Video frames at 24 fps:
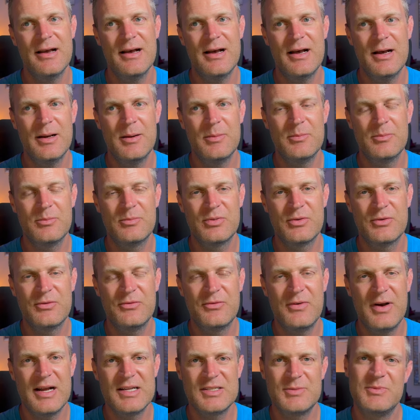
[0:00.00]
um,
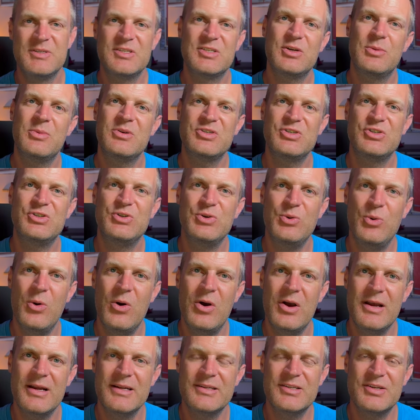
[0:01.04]
provides me so much
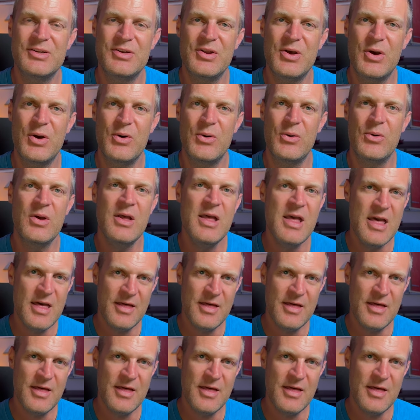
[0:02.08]
joy to know